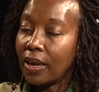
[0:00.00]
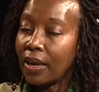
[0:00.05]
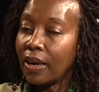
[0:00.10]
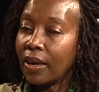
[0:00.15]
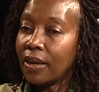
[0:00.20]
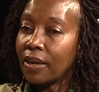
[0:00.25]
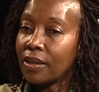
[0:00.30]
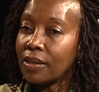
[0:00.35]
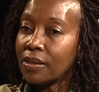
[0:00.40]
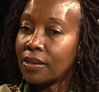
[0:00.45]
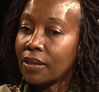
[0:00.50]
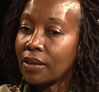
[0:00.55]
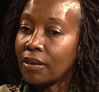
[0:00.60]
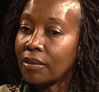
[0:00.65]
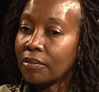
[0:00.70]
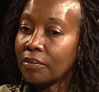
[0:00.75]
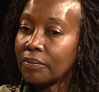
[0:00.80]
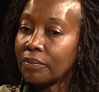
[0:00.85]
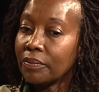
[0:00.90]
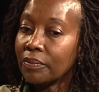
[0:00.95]

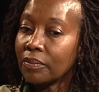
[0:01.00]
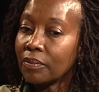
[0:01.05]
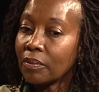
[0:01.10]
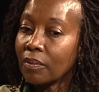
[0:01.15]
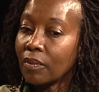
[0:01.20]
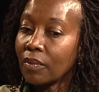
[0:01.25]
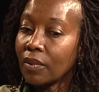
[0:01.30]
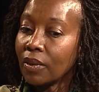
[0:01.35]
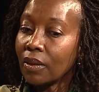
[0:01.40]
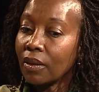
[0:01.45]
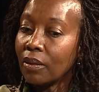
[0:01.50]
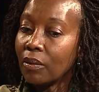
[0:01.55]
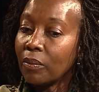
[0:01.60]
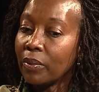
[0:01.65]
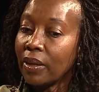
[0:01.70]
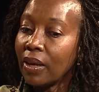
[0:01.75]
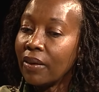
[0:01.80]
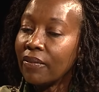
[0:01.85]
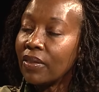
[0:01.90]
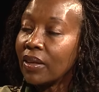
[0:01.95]
And we
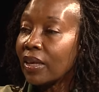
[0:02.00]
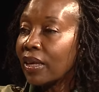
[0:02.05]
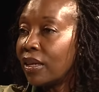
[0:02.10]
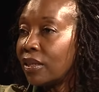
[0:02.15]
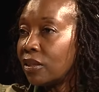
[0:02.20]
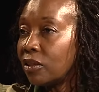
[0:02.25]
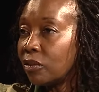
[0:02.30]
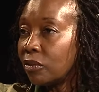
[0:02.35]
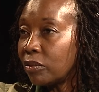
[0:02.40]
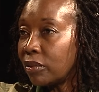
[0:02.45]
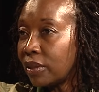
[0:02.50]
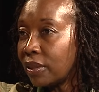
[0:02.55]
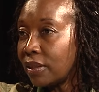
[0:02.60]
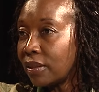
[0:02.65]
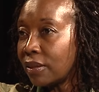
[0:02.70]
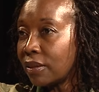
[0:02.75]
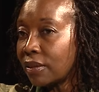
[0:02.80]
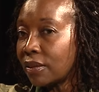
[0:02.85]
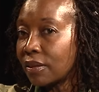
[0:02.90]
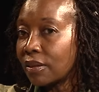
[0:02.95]
have the Gedi
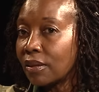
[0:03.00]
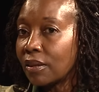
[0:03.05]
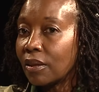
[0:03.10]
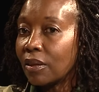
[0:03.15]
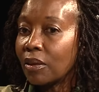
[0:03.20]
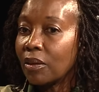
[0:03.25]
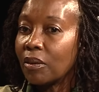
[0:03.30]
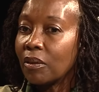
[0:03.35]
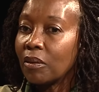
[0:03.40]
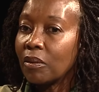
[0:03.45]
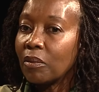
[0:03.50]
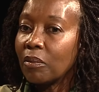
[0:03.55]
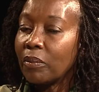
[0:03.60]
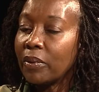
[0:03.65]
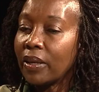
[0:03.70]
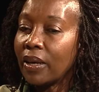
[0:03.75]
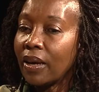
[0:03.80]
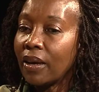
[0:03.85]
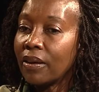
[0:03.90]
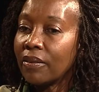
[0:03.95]
ruins,
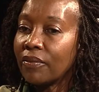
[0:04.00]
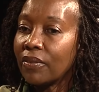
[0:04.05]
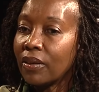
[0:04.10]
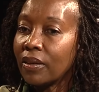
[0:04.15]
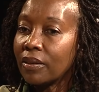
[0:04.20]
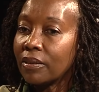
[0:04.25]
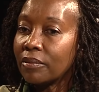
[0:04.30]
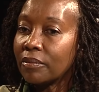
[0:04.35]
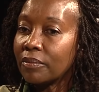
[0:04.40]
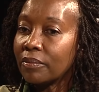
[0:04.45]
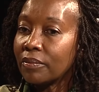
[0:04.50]
we have a